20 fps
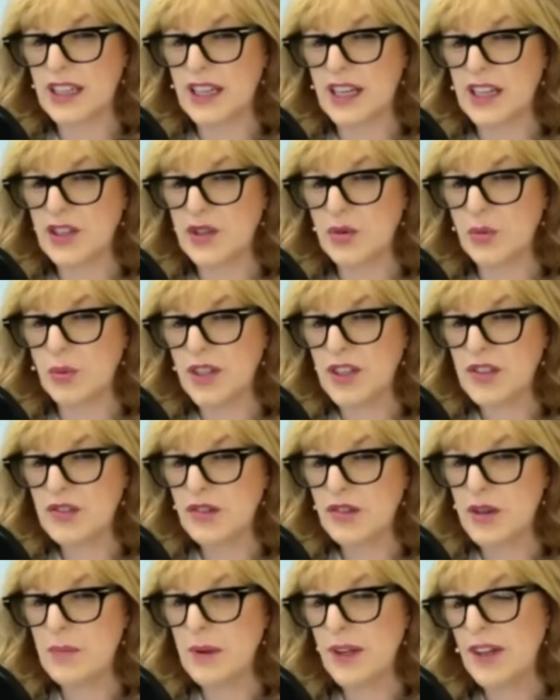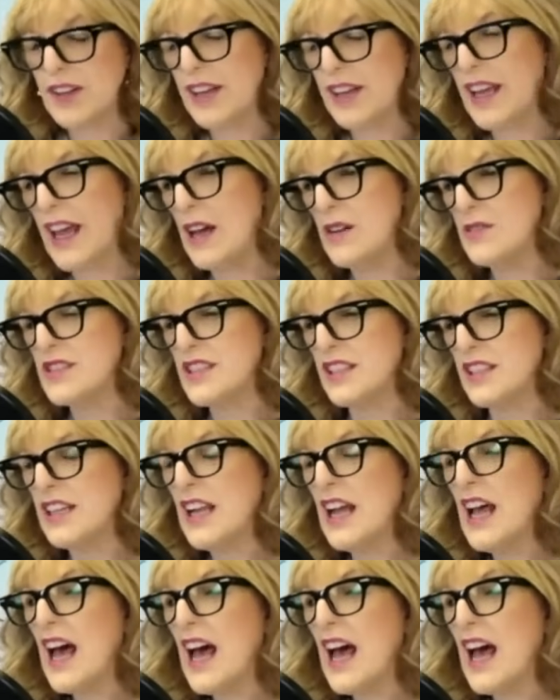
kind of the World Green Building Council.